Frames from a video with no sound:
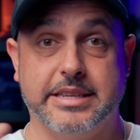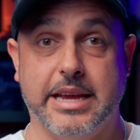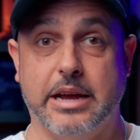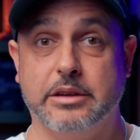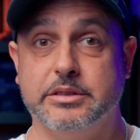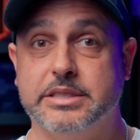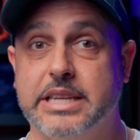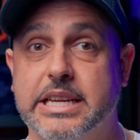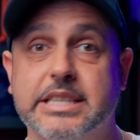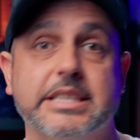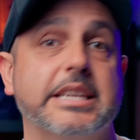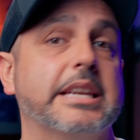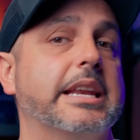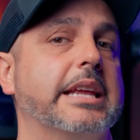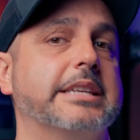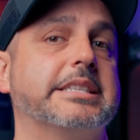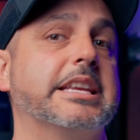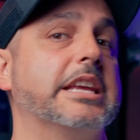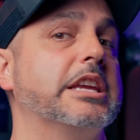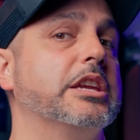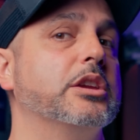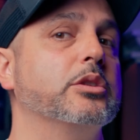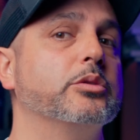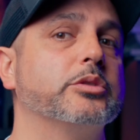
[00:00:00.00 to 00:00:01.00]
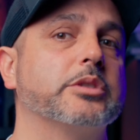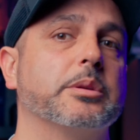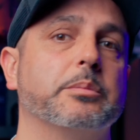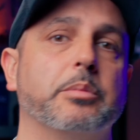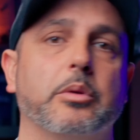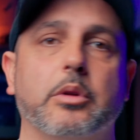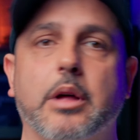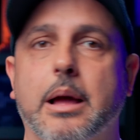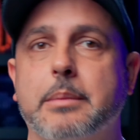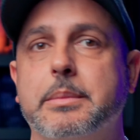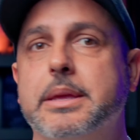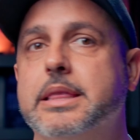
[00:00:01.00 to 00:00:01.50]
decent? Is it usable?
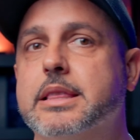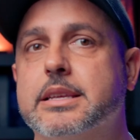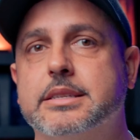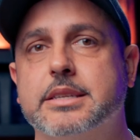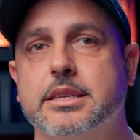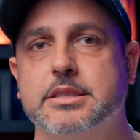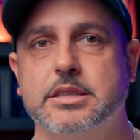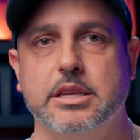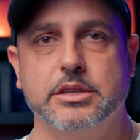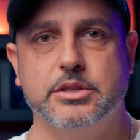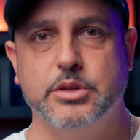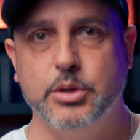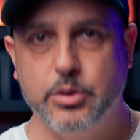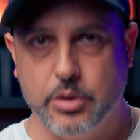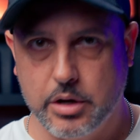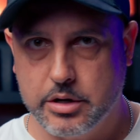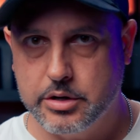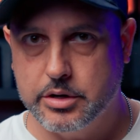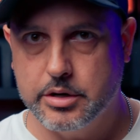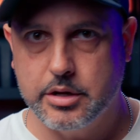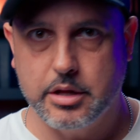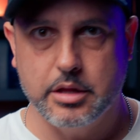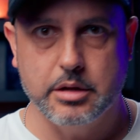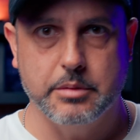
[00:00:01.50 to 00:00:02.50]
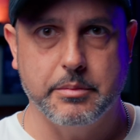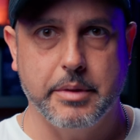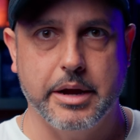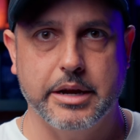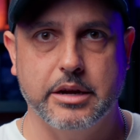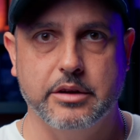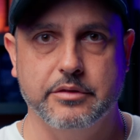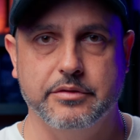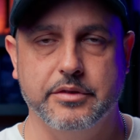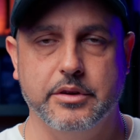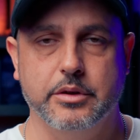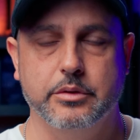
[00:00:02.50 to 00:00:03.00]
I mean, this is a $200
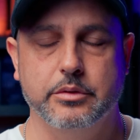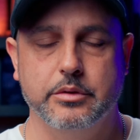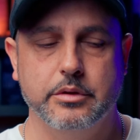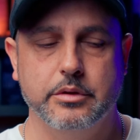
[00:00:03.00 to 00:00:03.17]
microphone.